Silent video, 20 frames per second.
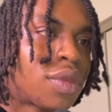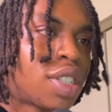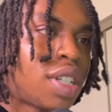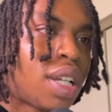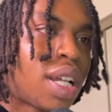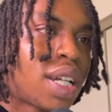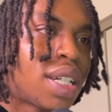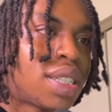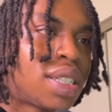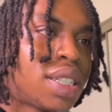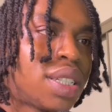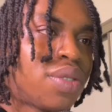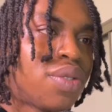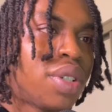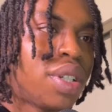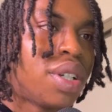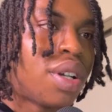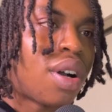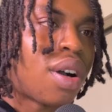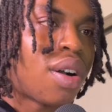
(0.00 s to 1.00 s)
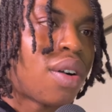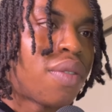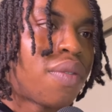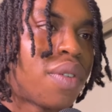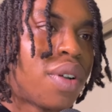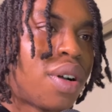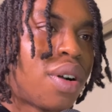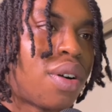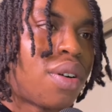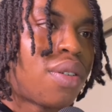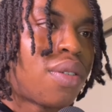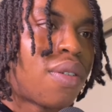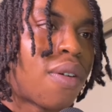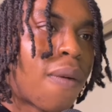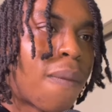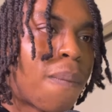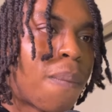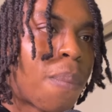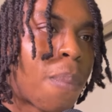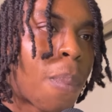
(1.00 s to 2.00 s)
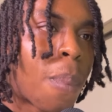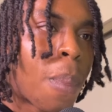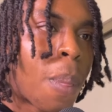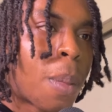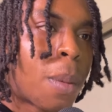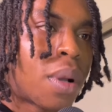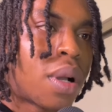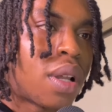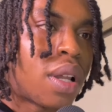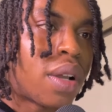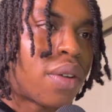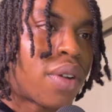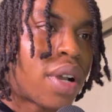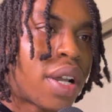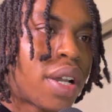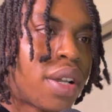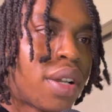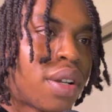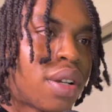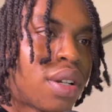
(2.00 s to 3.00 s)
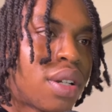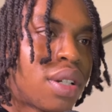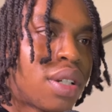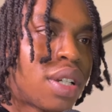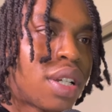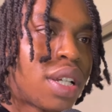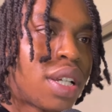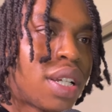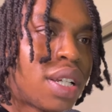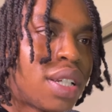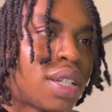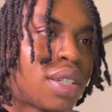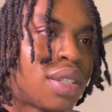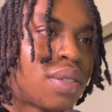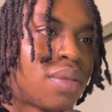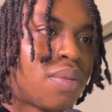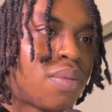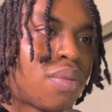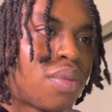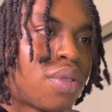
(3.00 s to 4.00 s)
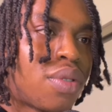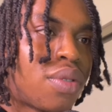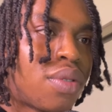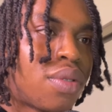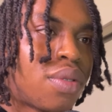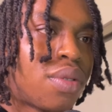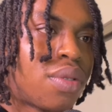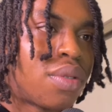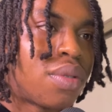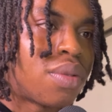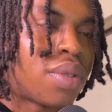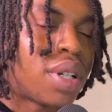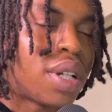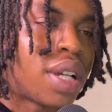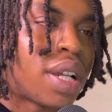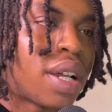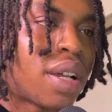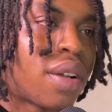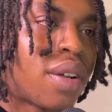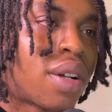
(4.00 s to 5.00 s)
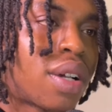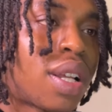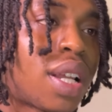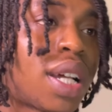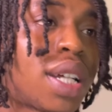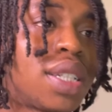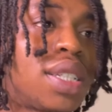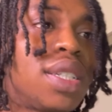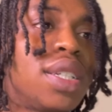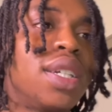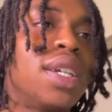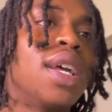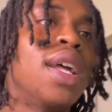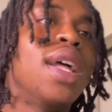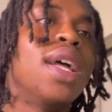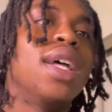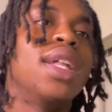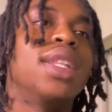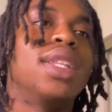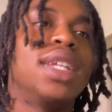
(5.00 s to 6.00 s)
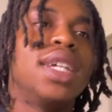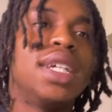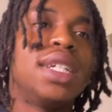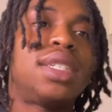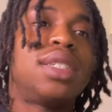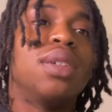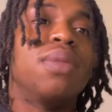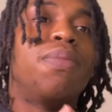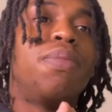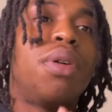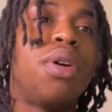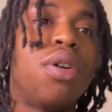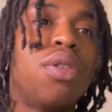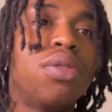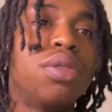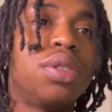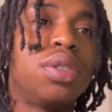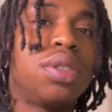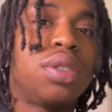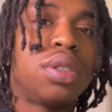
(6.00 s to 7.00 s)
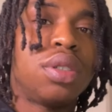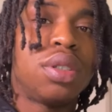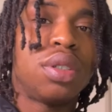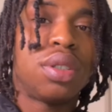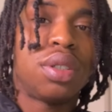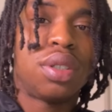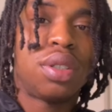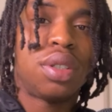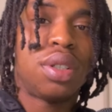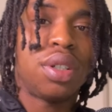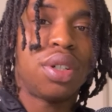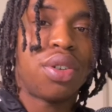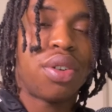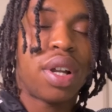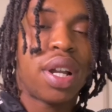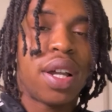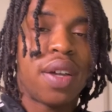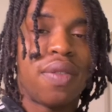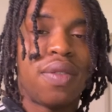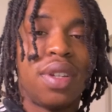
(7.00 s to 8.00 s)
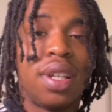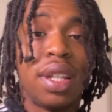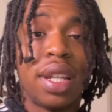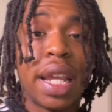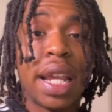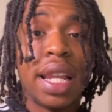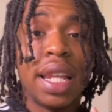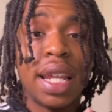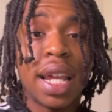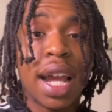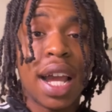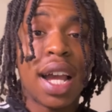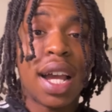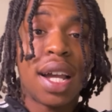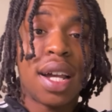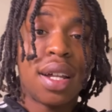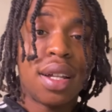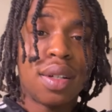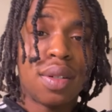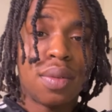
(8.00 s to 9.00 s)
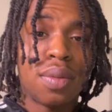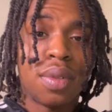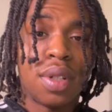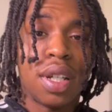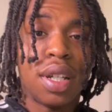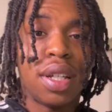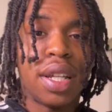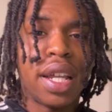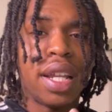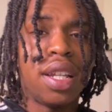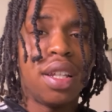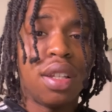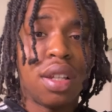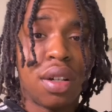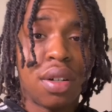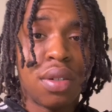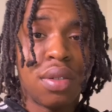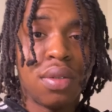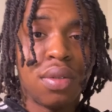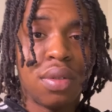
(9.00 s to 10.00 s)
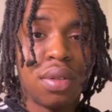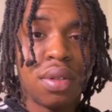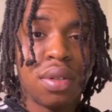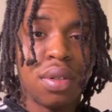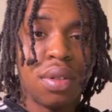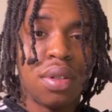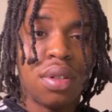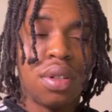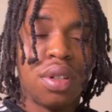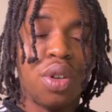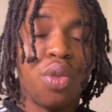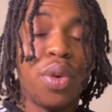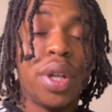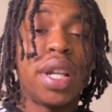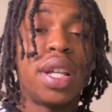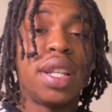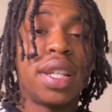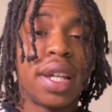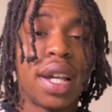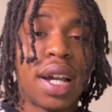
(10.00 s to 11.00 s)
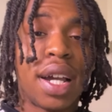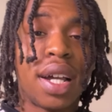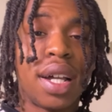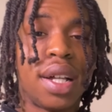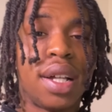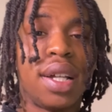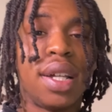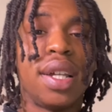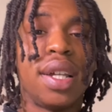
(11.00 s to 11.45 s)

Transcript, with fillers: like I said, it's really off and on. like right here, hit this, boom, went down. like I said, it's supposed to graph the daily high, the daily low, the weekly high,